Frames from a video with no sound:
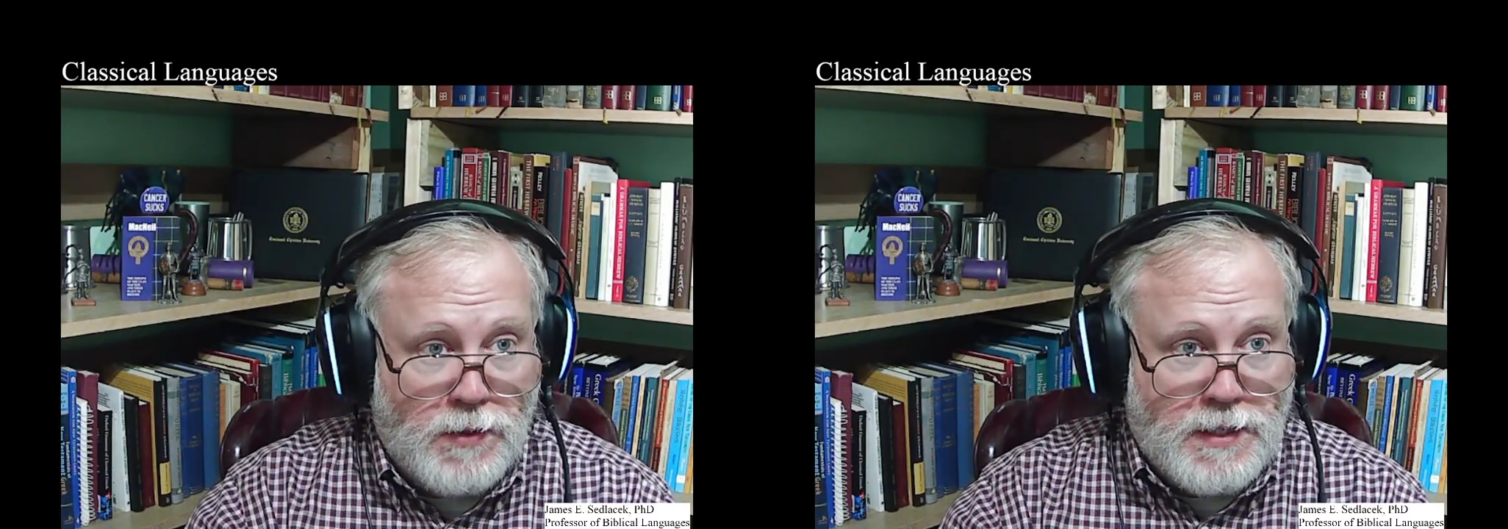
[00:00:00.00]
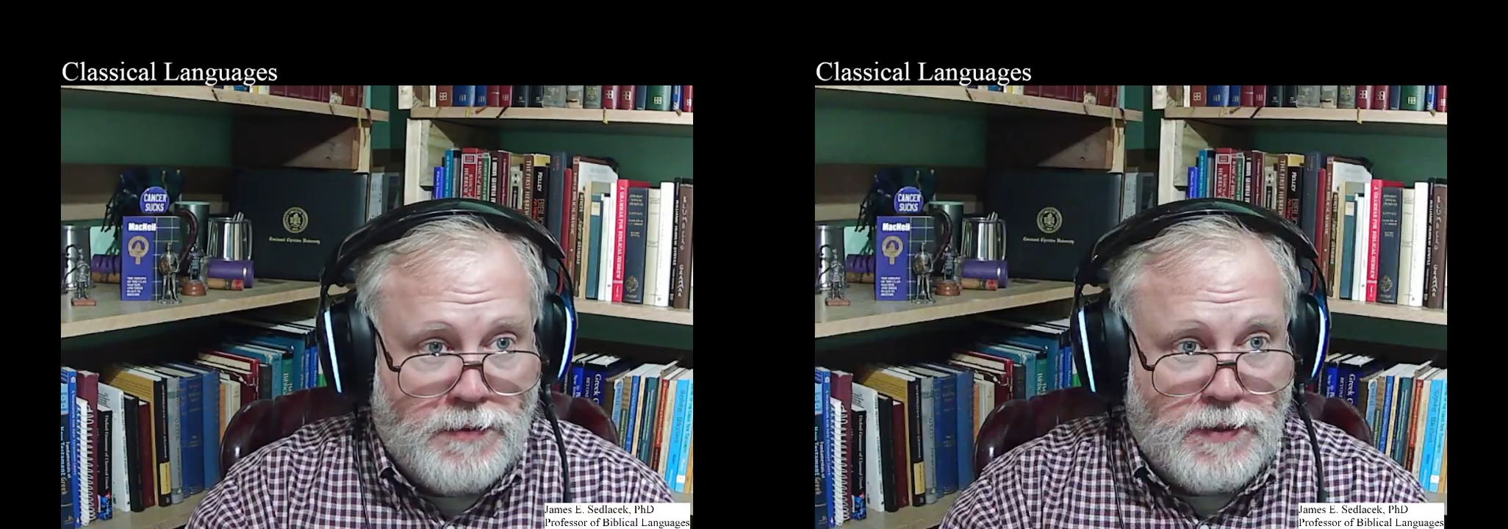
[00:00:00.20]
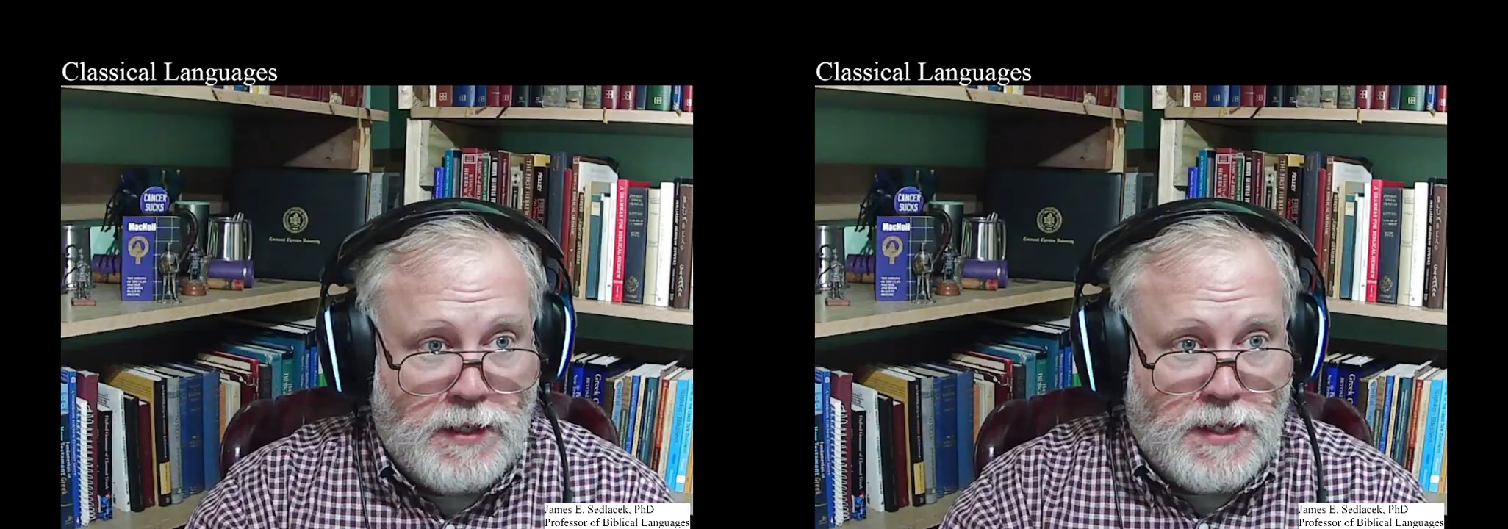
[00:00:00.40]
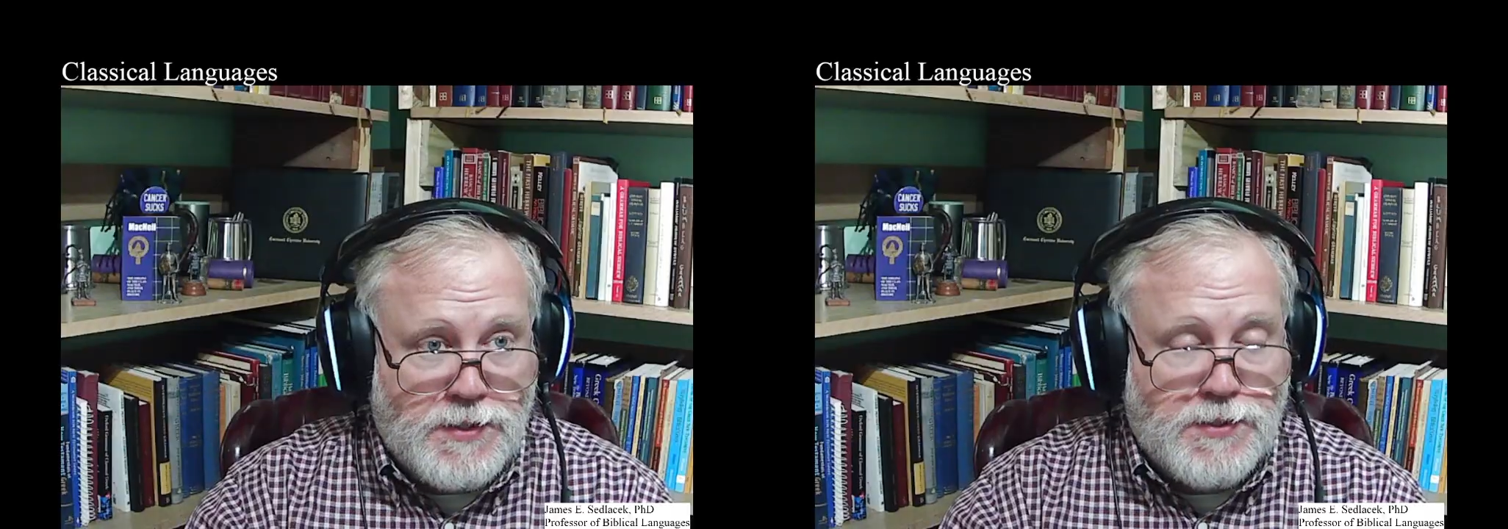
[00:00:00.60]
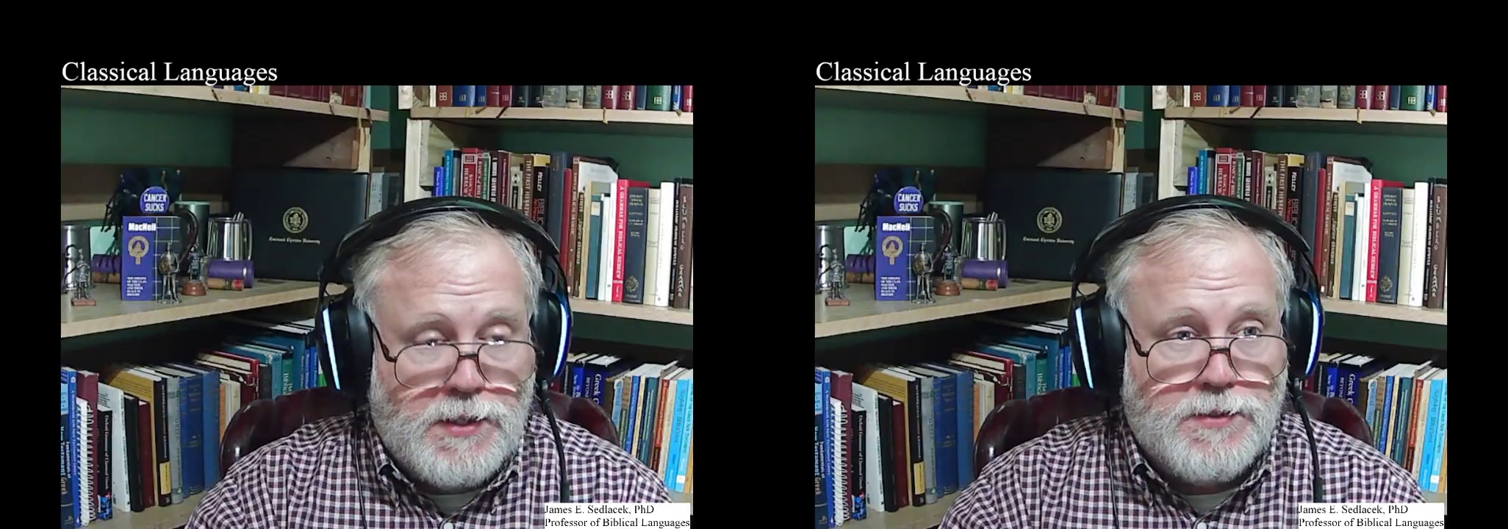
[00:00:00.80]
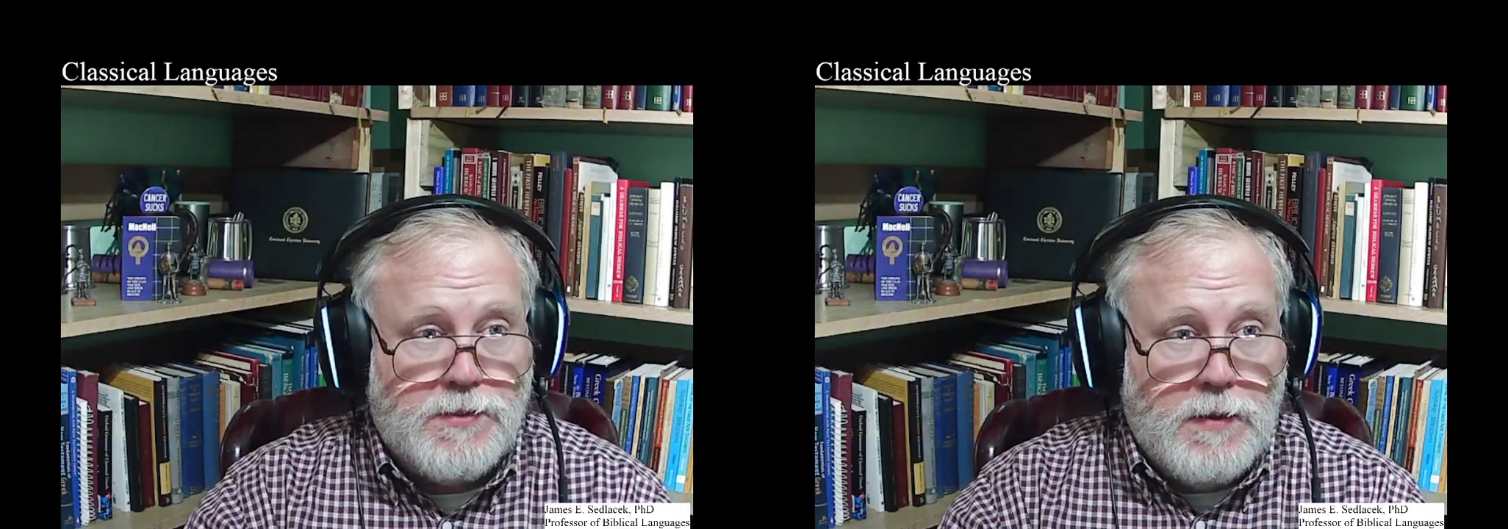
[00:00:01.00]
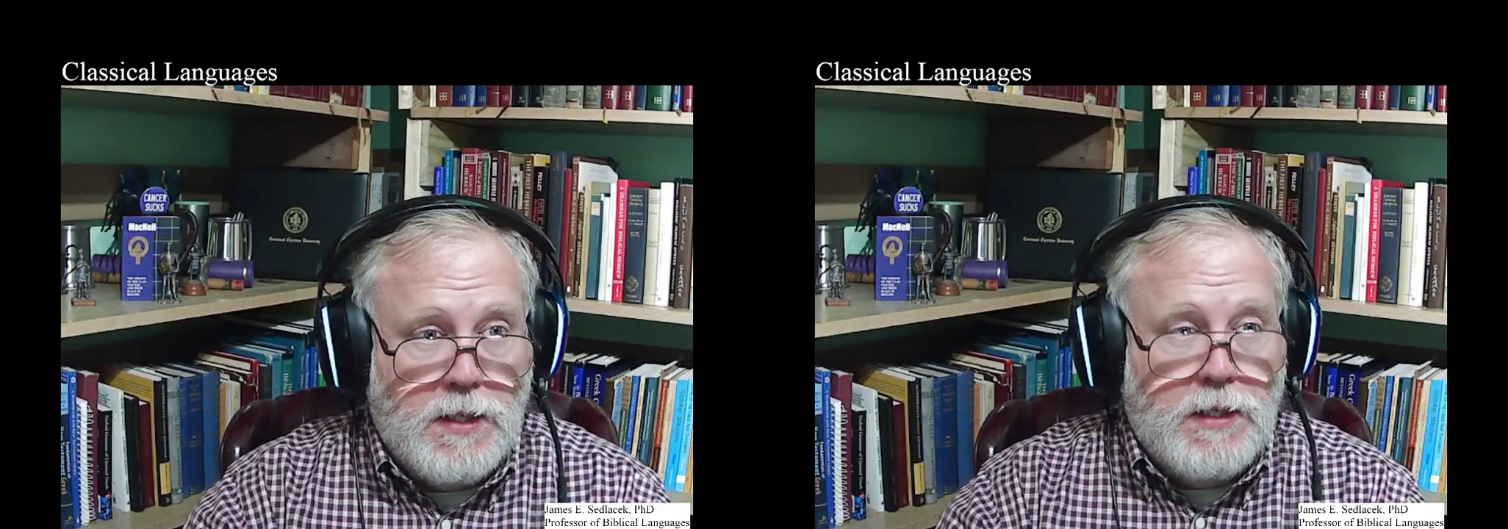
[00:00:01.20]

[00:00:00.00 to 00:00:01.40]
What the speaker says: without the accents.